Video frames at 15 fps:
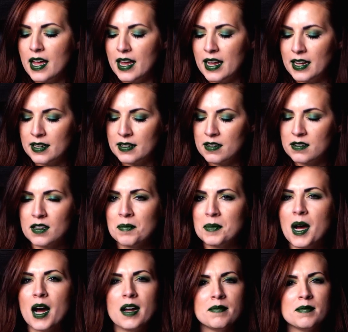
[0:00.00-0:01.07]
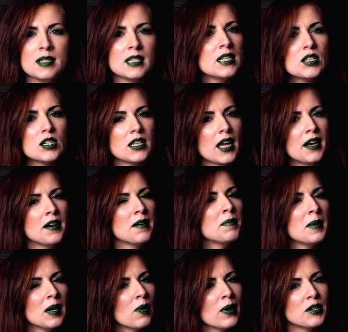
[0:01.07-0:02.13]
and sometimes they just end up
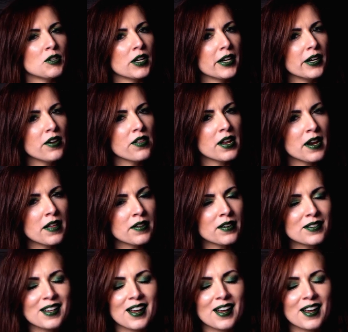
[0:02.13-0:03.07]
being way trickier than others.